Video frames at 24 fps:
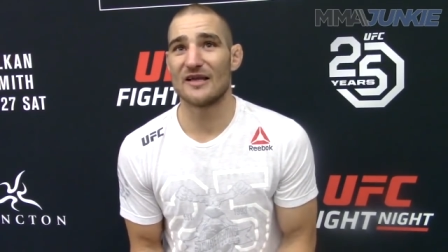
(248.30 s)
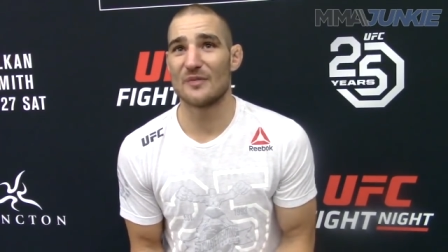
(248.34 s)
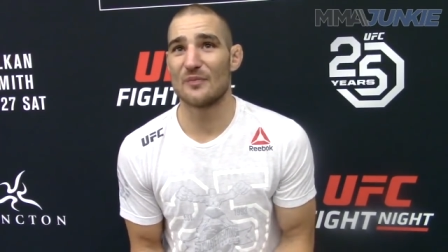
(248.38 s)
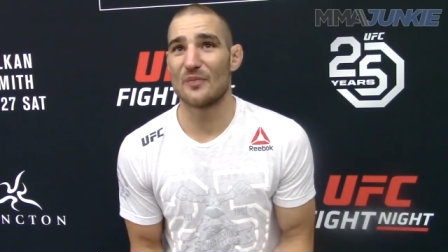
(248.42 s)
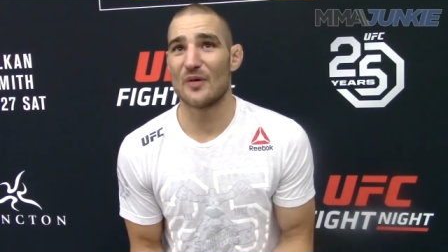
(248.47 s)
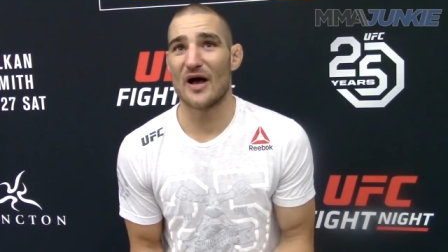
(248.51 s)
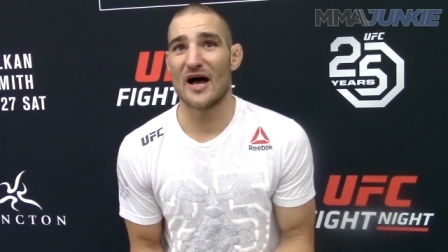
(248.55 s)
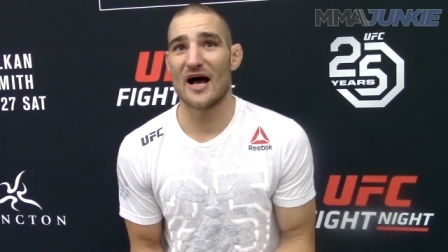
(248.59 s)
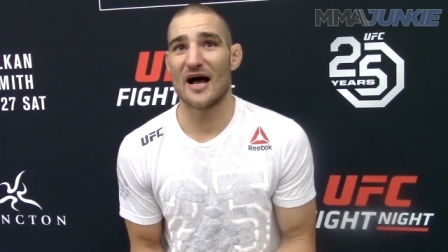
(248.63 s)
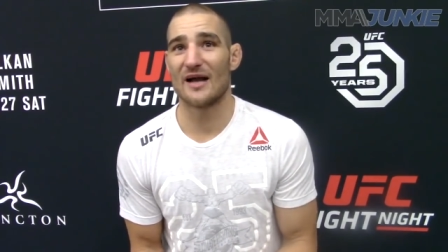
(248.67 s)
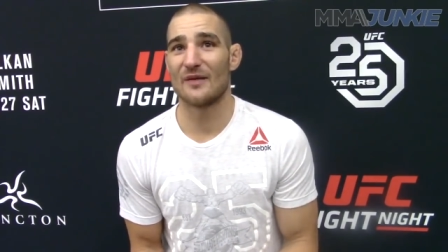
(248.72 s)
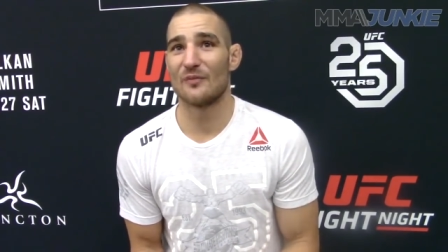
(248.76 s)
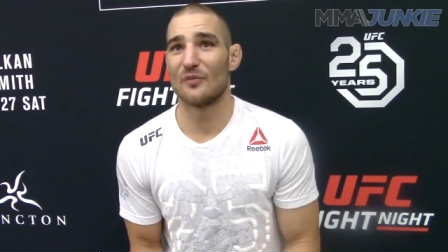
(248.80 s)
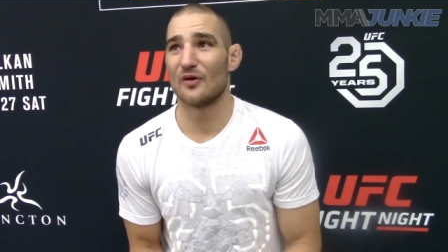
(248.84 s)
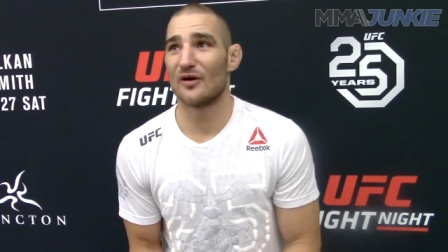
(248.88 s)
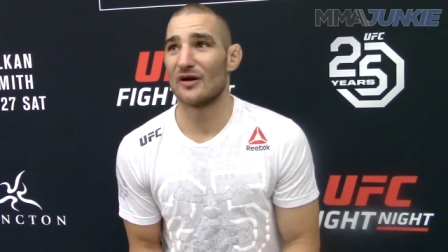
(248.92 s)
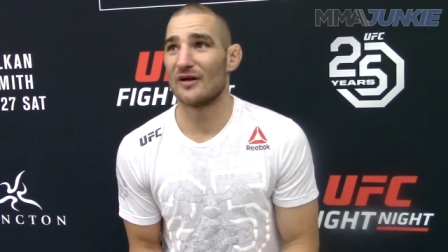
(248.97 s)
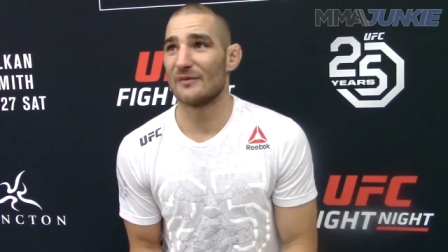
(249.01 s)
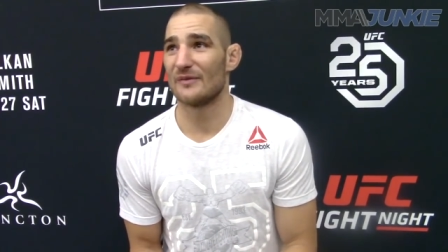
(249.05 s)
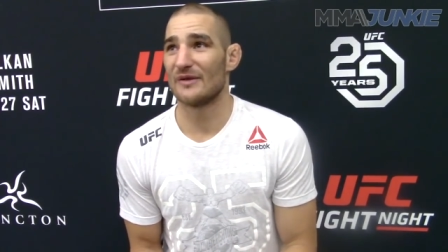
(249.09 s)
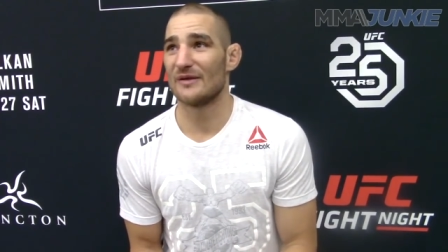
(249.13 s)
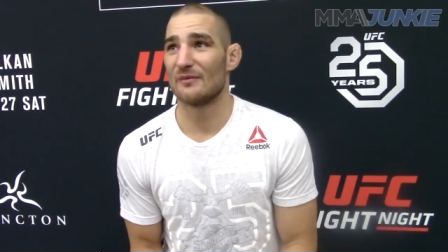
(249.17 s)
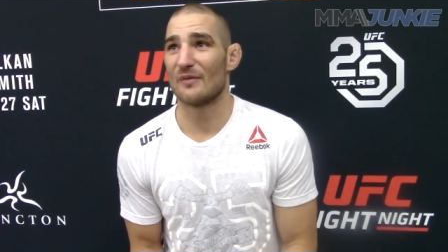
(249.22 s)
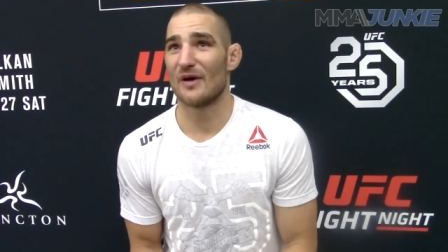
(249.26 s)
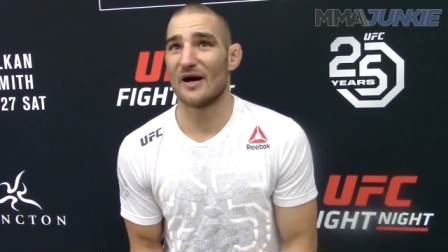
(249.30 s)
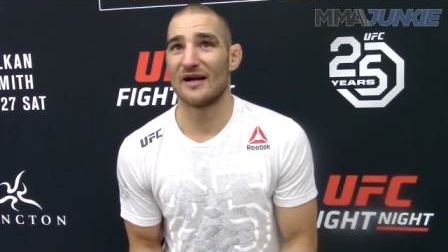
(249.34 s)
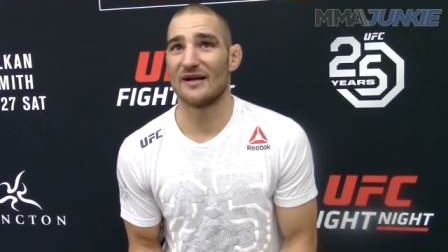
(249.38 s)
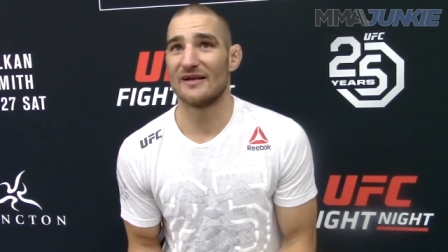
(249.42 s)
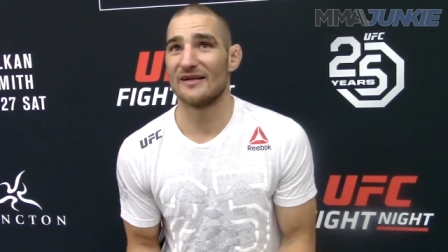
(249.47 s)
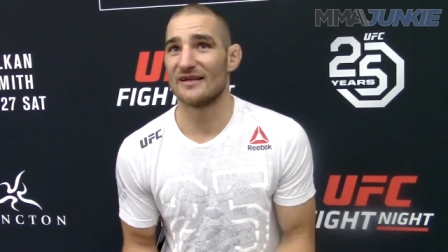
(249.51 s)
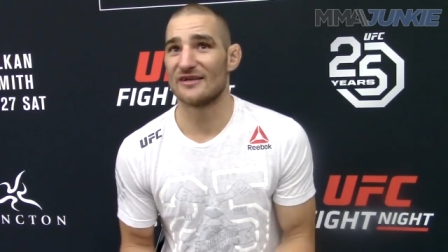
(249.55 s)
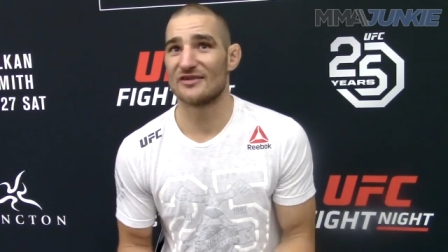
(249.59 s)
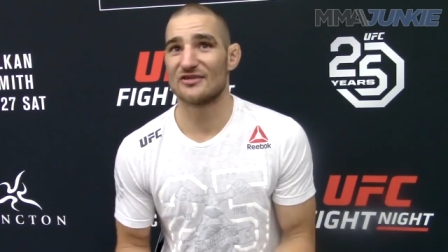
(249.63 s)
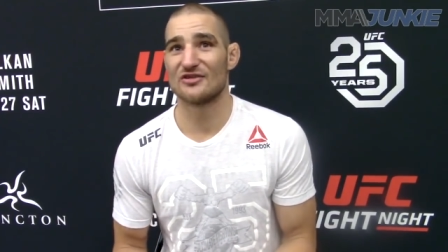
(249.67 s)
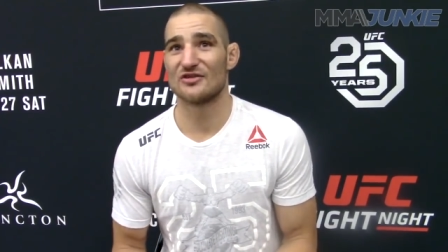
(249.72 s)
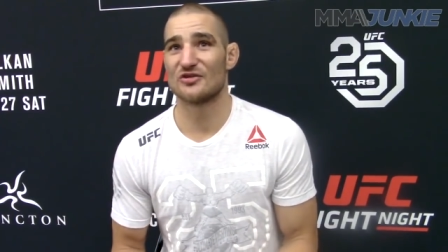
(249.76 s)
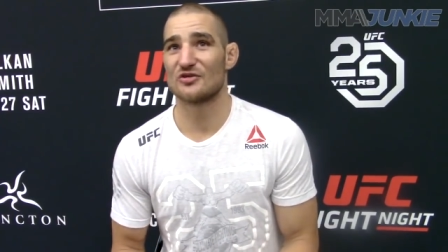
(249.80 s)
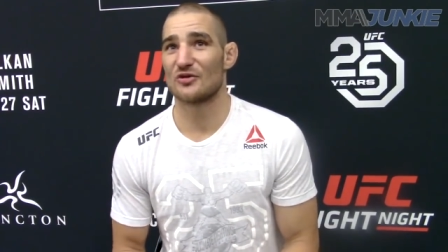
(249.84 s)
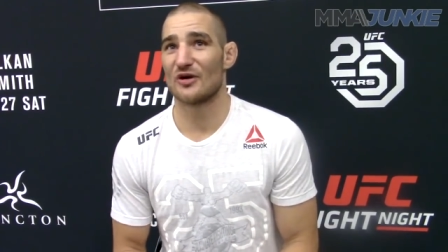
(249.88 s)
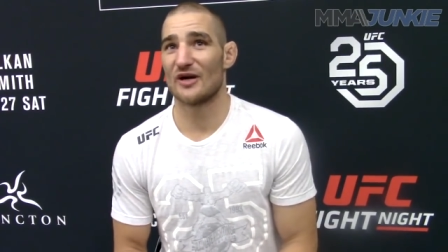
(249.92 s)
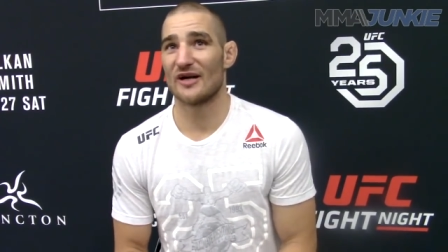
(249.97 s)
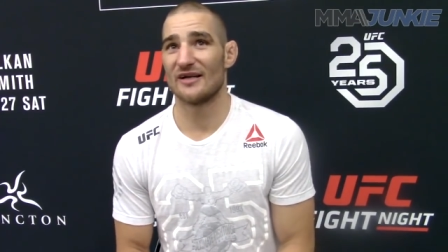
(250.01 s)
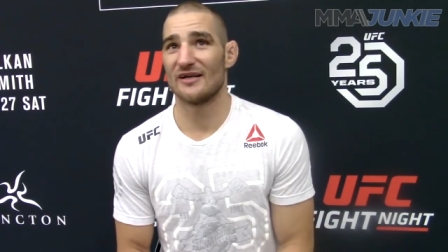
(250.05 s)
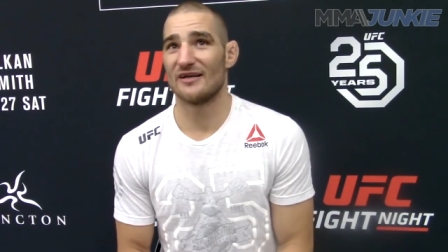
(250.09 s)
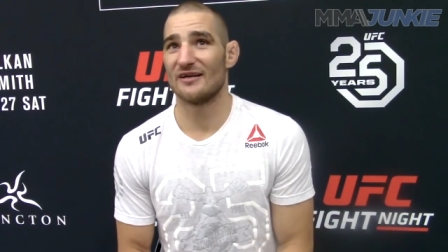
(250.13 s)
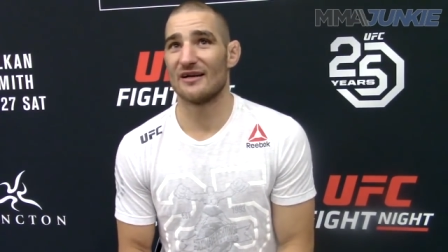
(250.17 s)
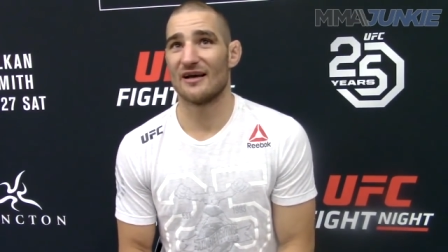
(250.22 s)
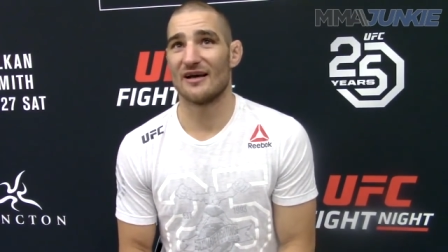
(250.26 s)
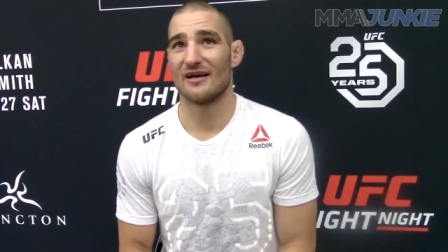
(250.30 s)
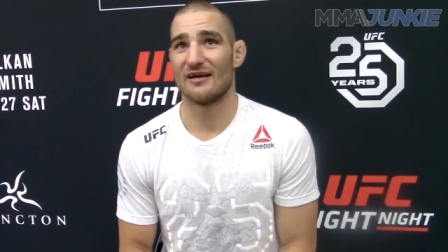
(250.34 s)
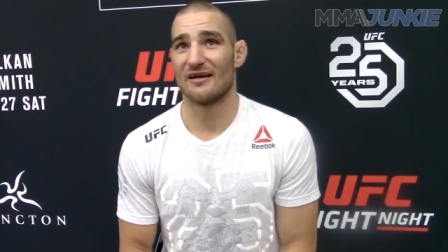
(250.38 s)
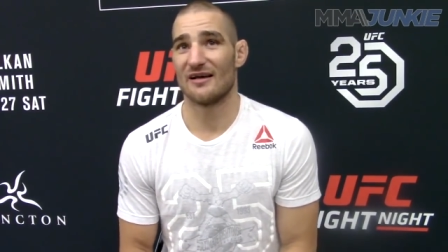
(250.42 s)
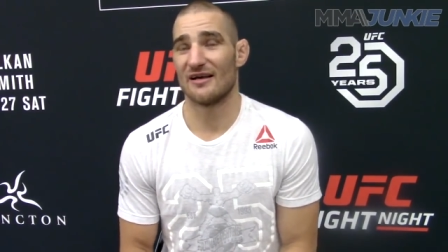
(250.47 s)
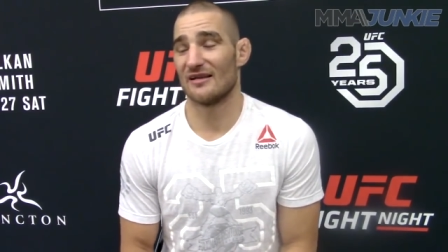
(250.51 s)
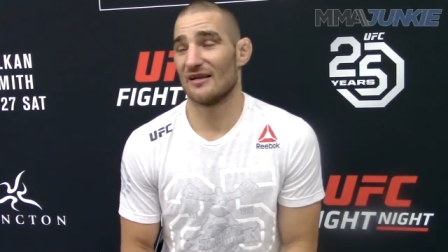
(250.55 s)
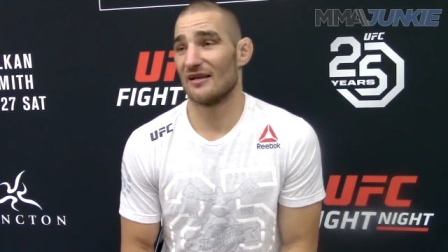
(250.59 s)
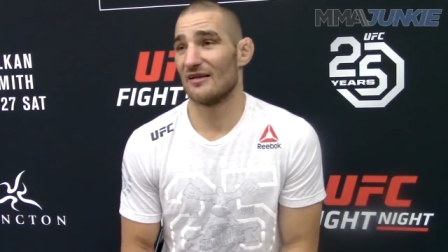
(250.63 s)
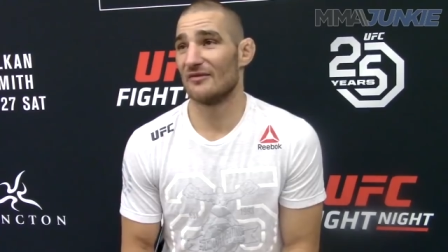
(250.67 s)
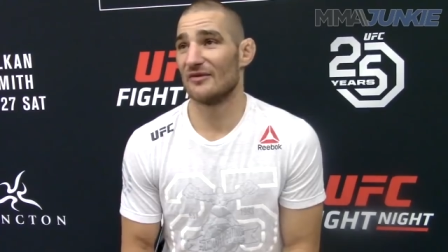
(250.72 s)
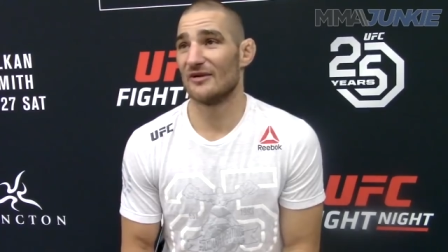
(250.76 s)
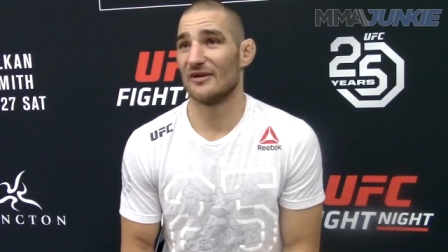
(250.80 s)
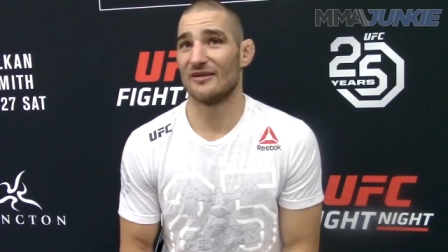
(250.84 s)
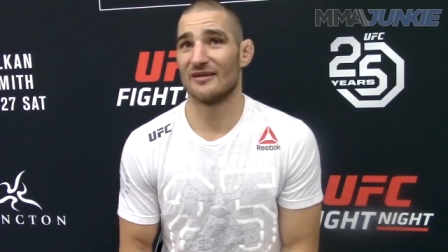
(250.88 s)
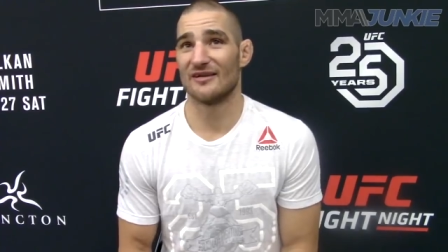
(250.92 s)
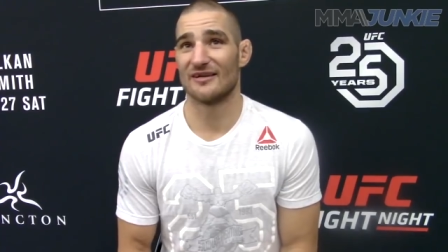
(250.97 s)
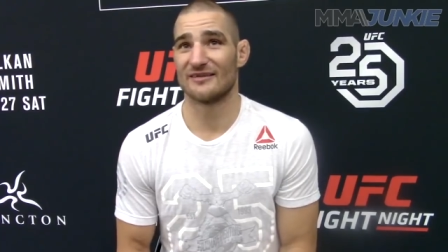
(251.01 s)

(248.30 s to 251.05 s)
eat bad, but I mean my addiction's training. I, I love it.